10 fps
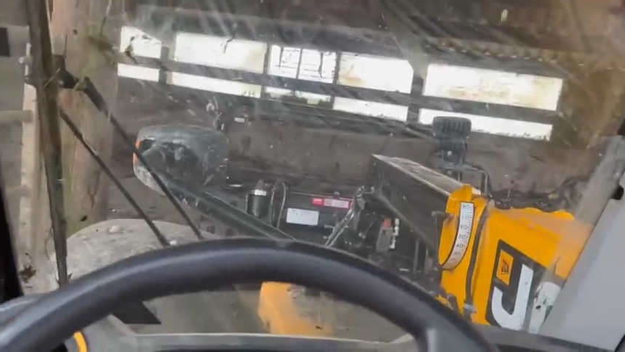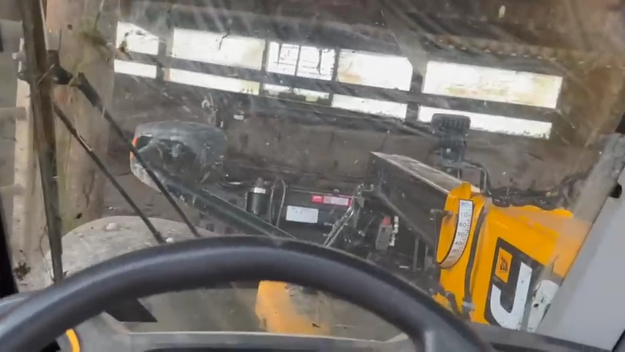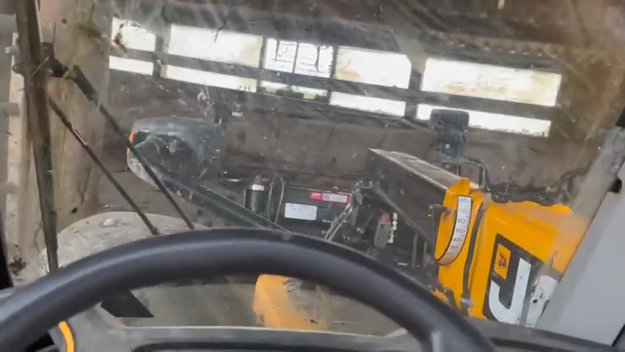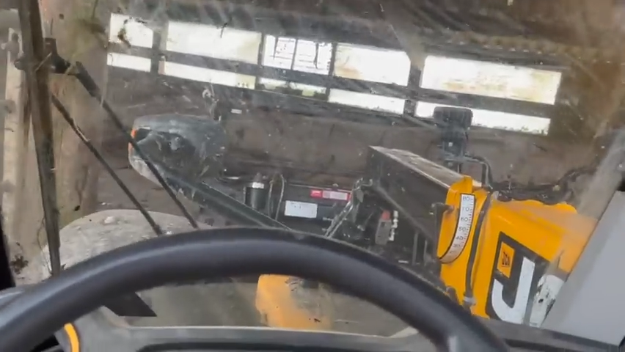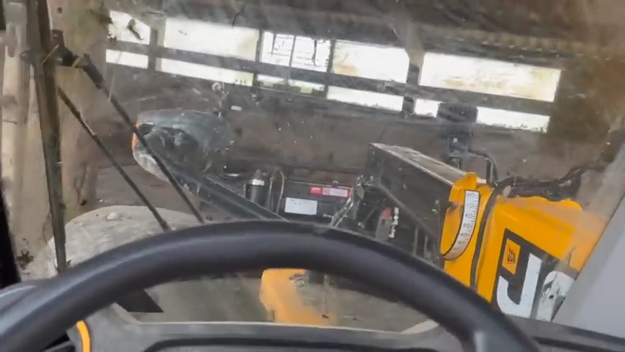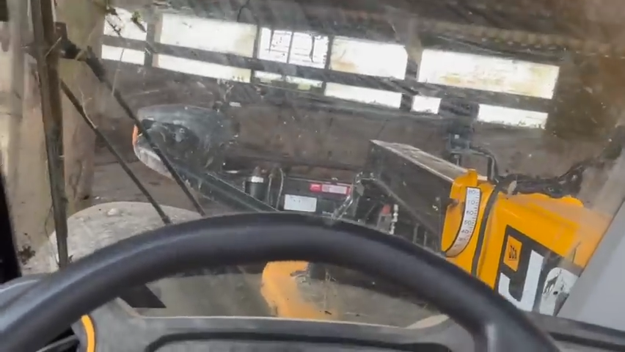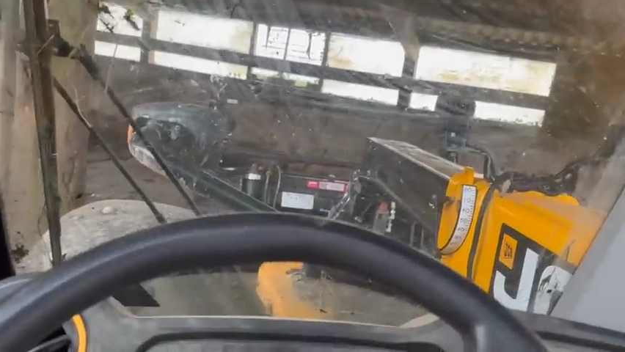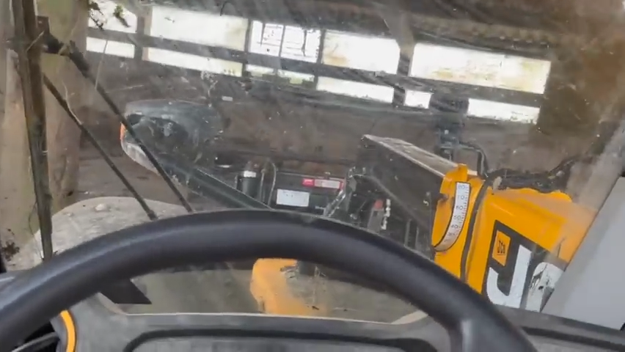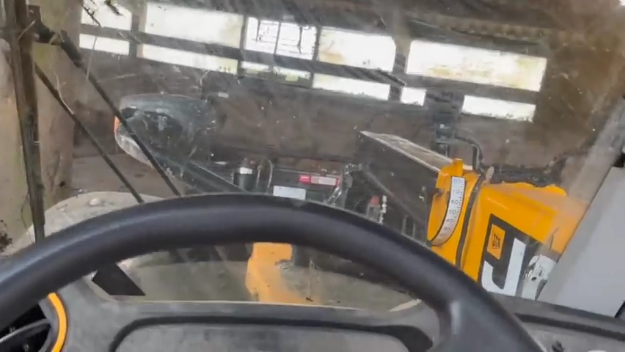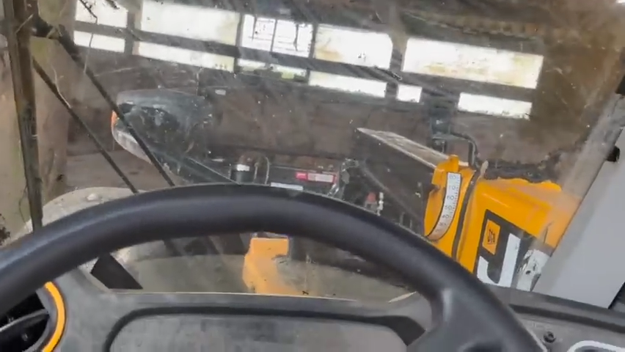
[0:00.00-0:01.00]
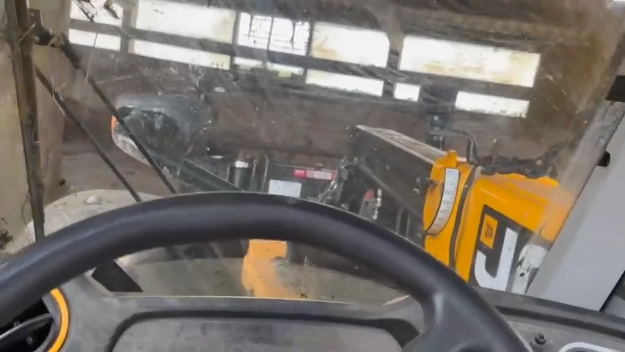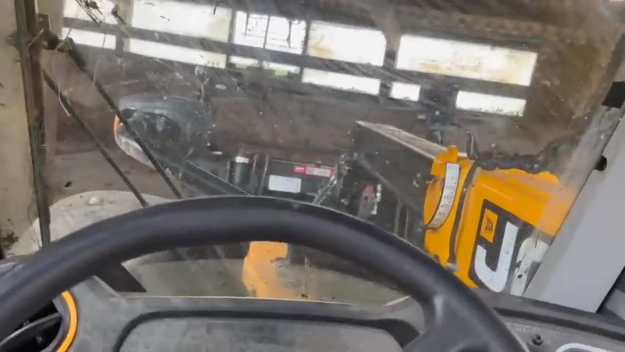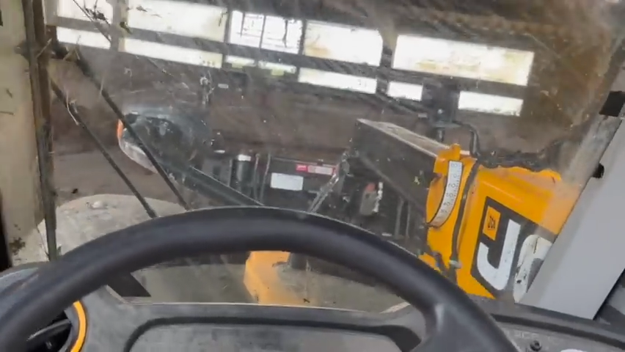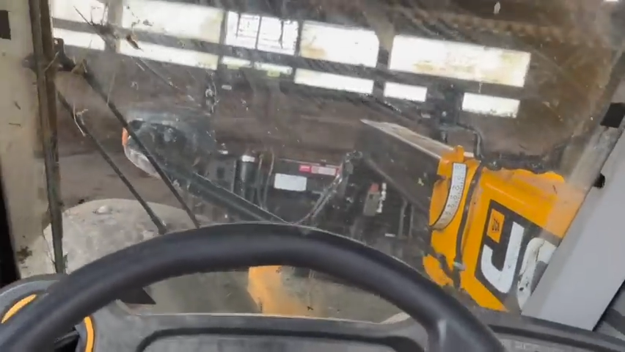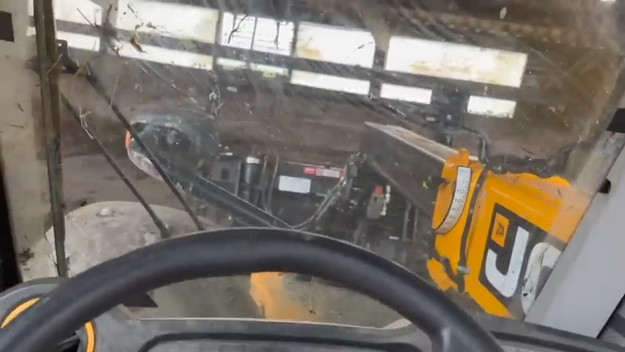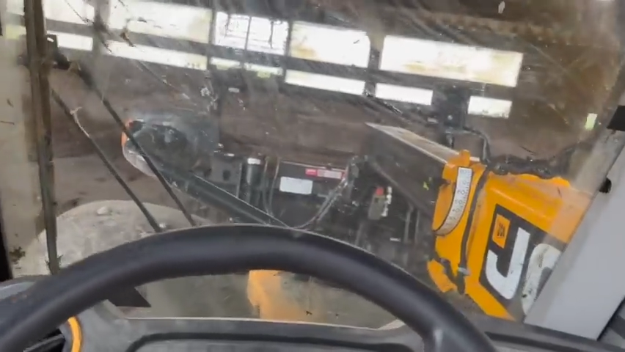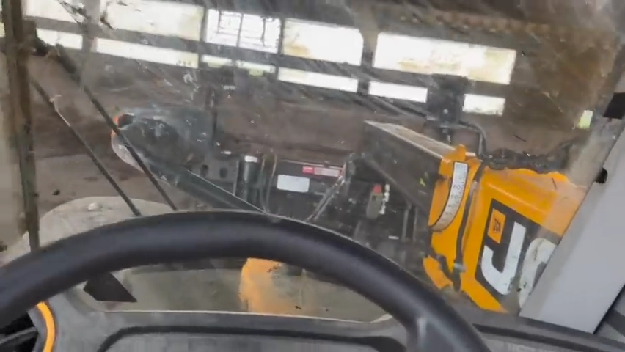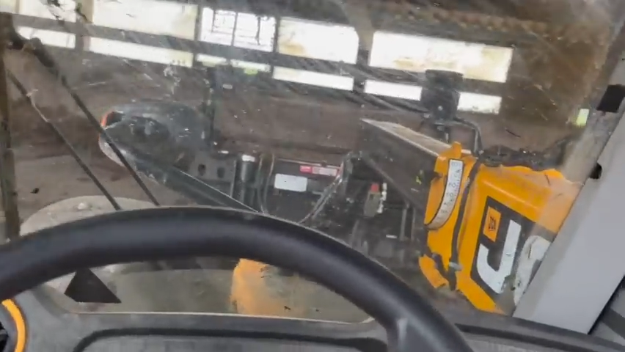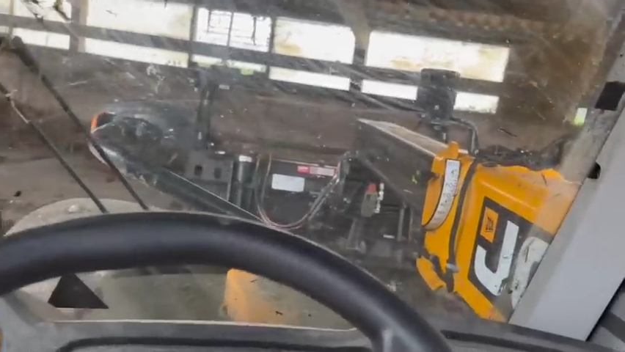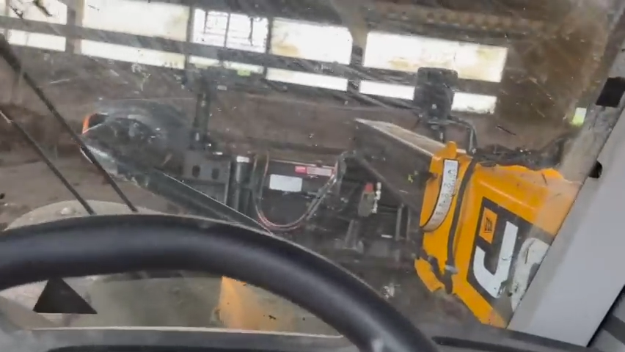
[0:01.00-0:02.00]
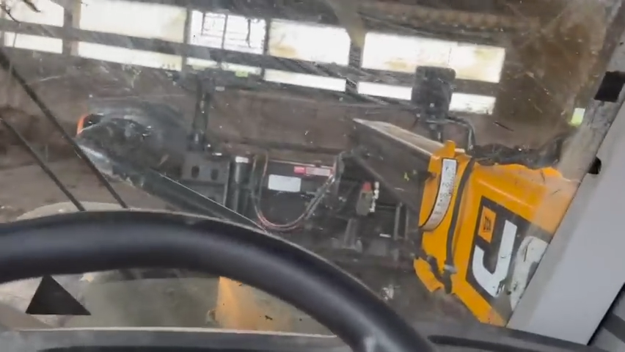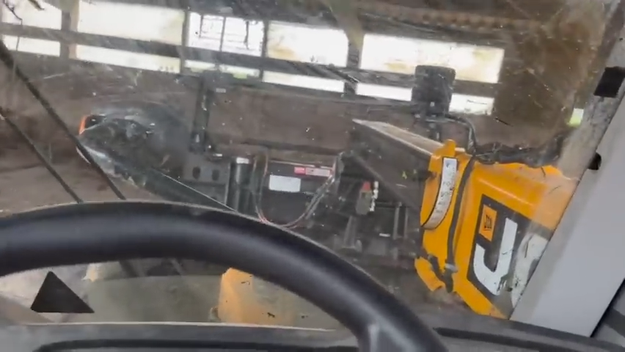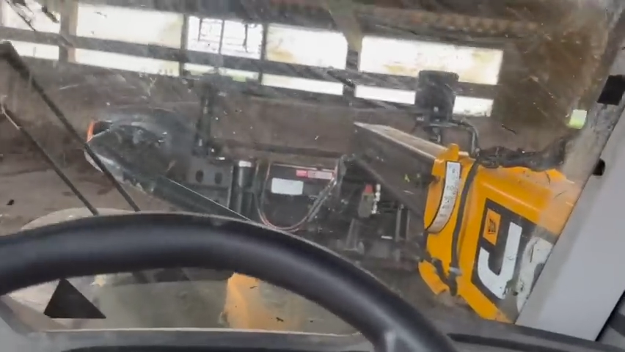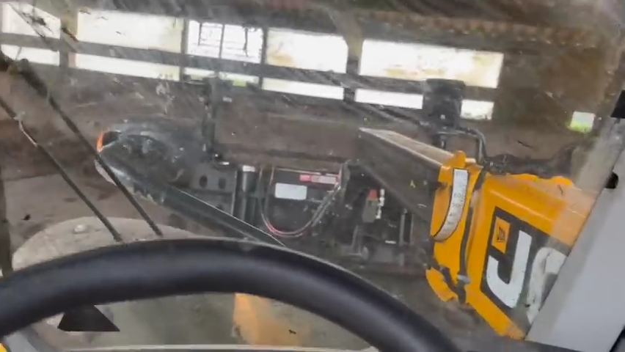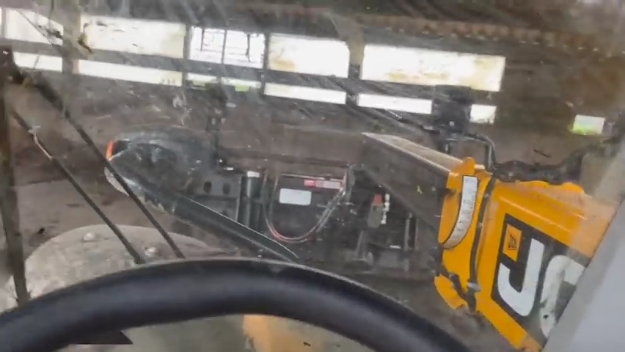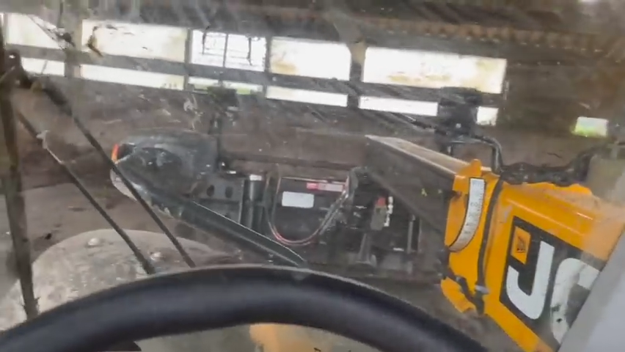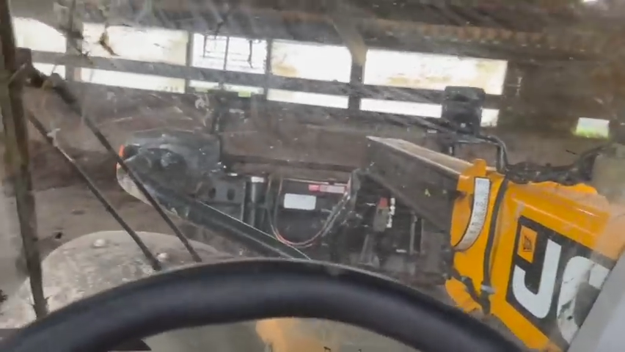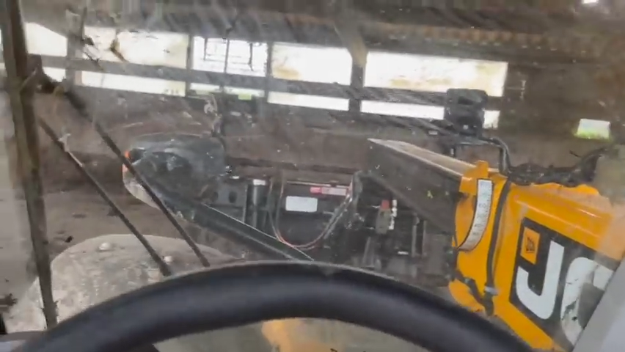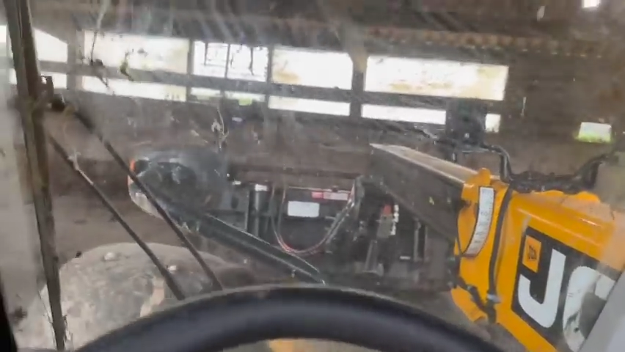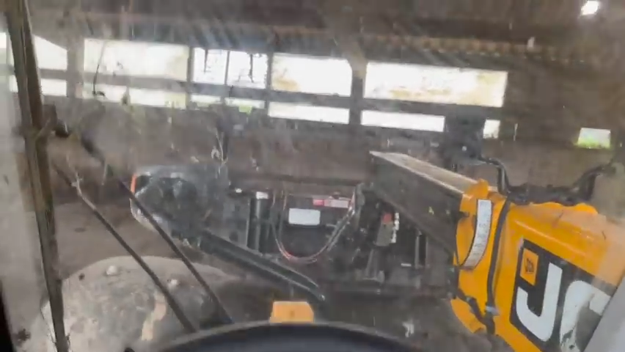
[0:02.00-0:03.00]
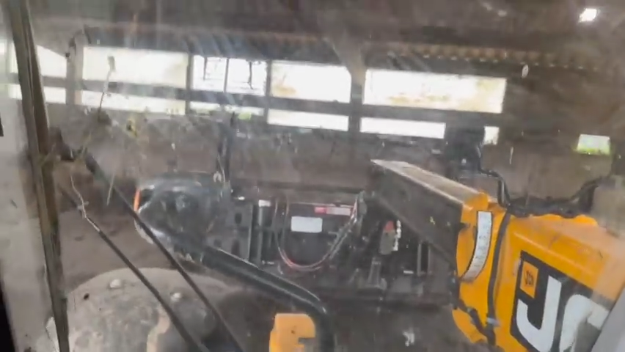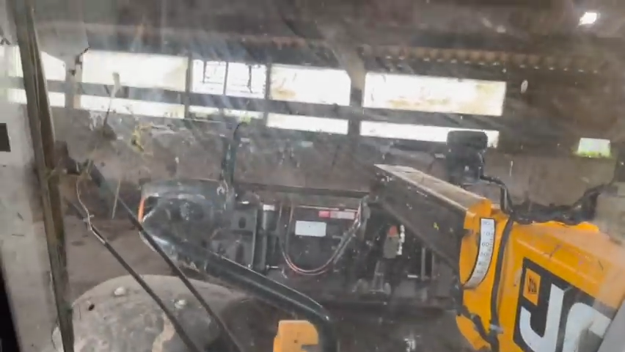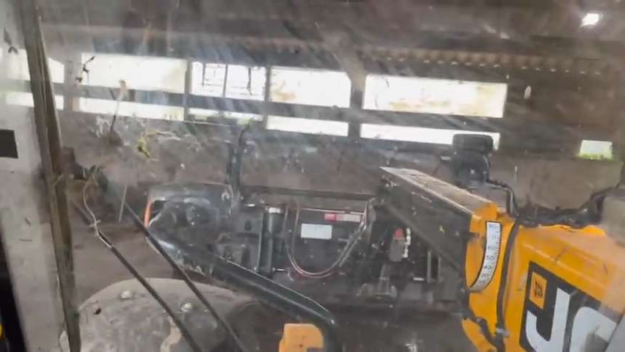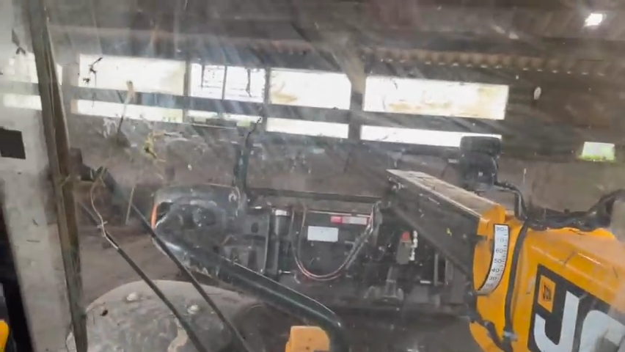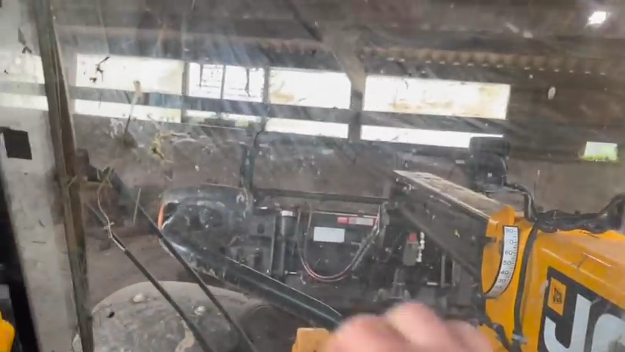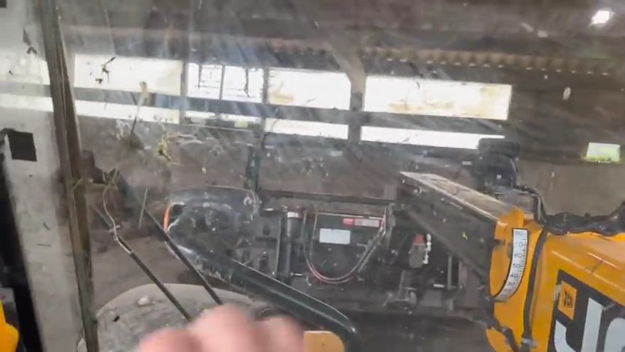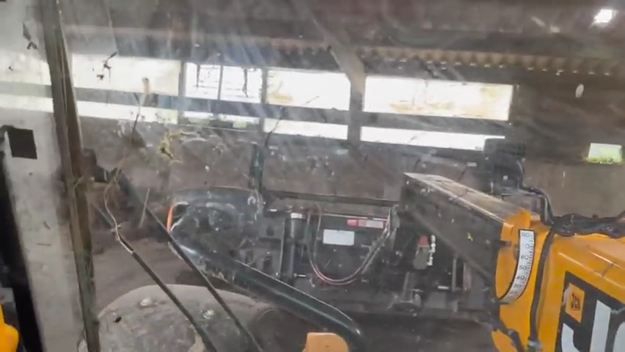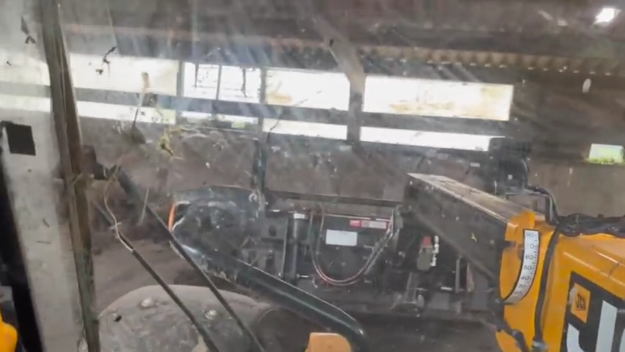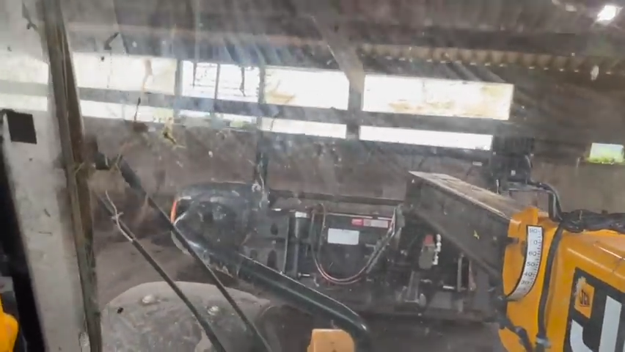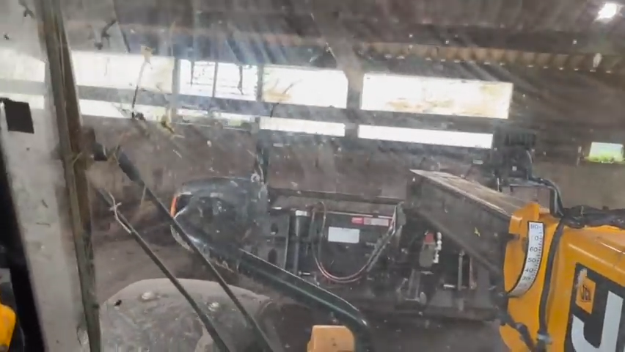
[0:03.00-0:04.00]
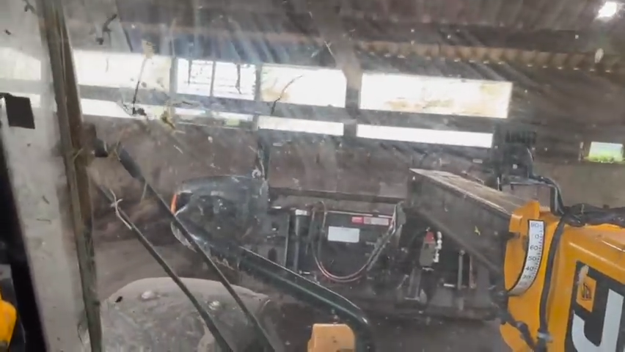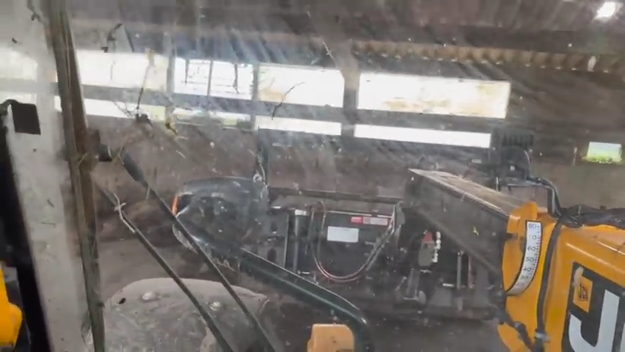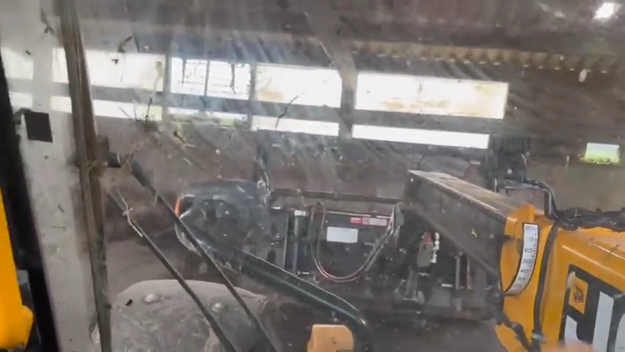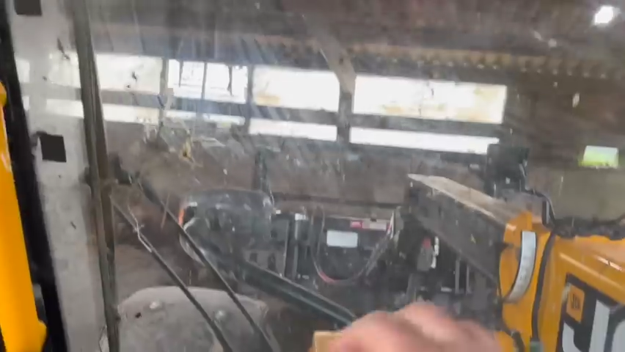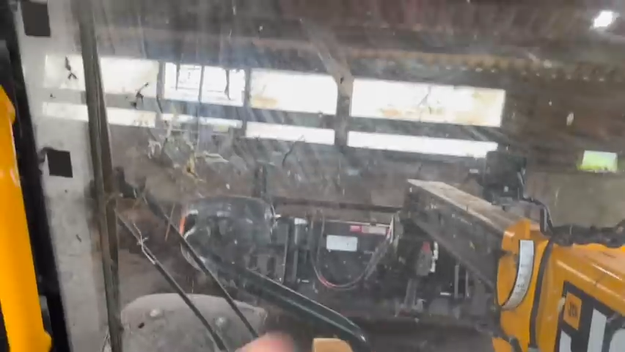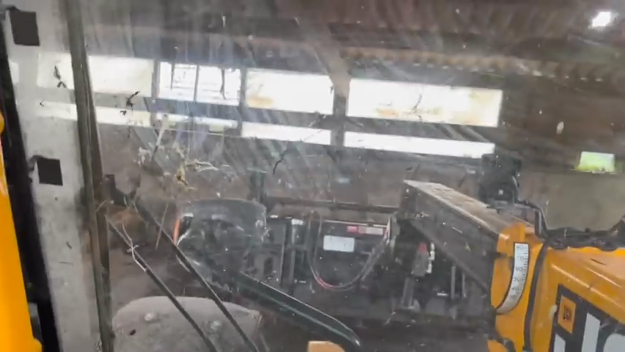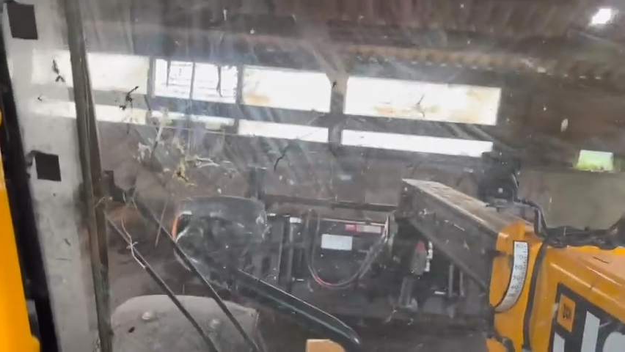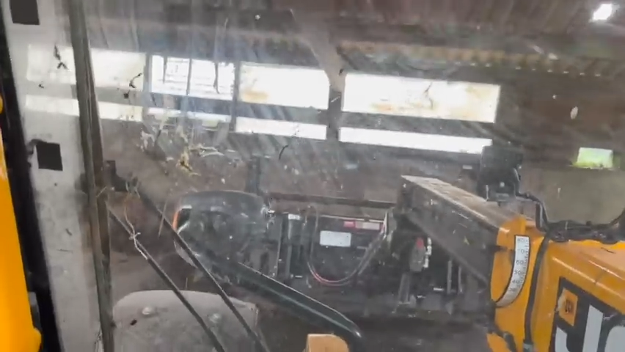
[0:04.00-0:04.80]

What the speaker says: (no speaker visible)